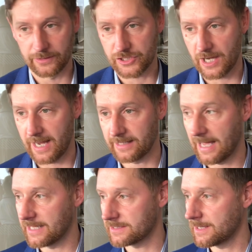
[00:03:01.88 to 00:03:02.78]
in the chain
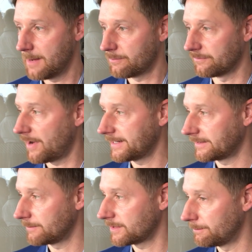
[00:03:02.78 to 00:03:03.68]
as
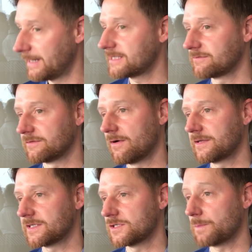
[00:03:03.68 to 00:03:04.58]
providing them competitive
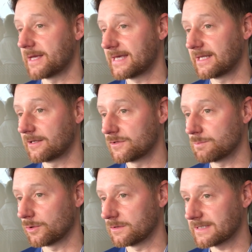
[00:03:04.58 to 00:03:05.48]
advantage by getting those
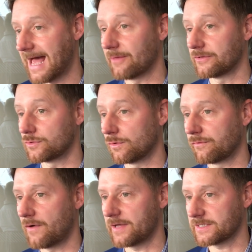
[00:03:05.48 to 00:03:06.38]
models out the door
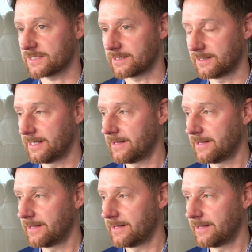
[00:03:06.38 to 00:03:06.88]
faster.